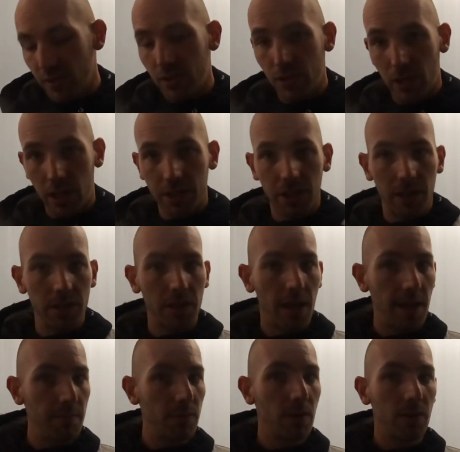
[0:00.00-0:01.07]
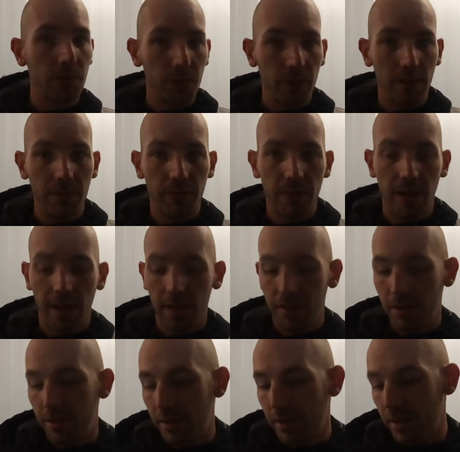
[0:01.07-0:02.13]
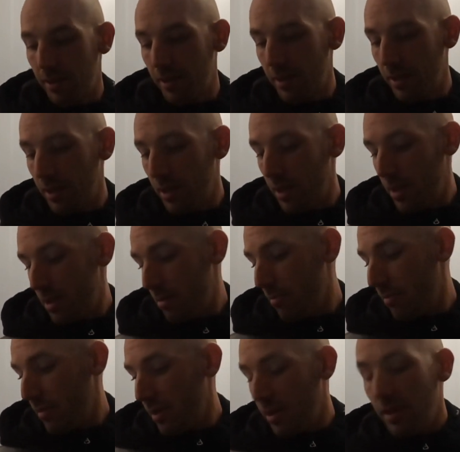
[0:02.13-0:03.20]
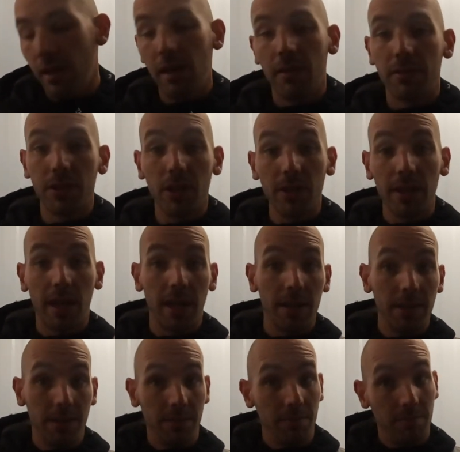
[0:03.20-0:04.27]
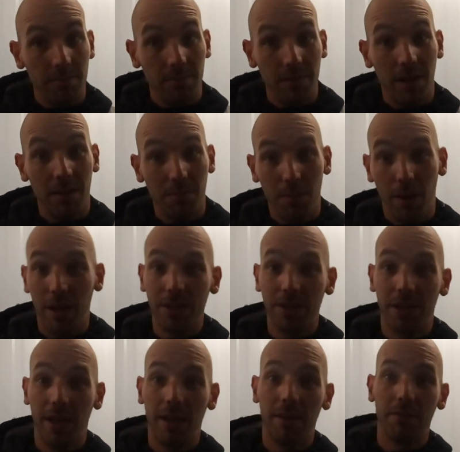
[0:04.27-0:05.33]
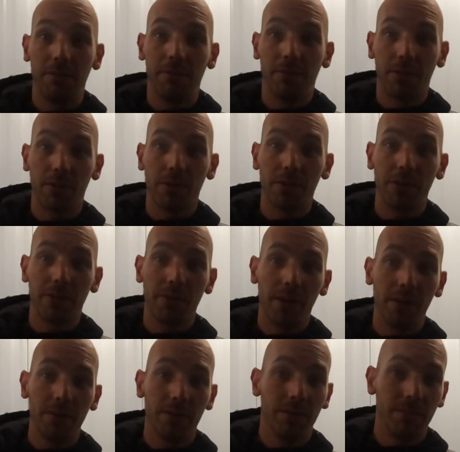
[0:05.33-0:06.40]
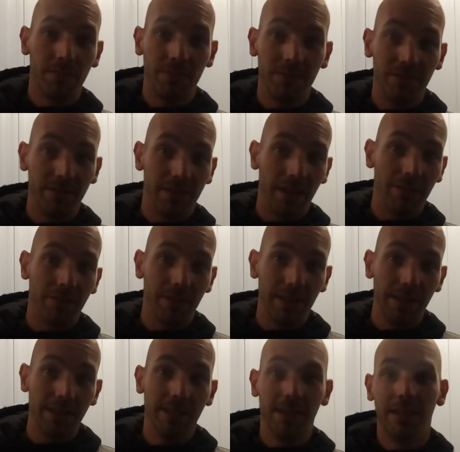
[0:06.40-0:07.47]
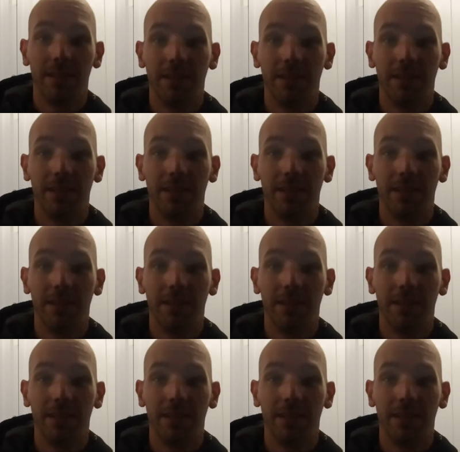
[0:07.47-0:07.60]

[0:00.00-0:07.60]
Charging time goes really fast. So yeah, a must-have for on the road, definitely.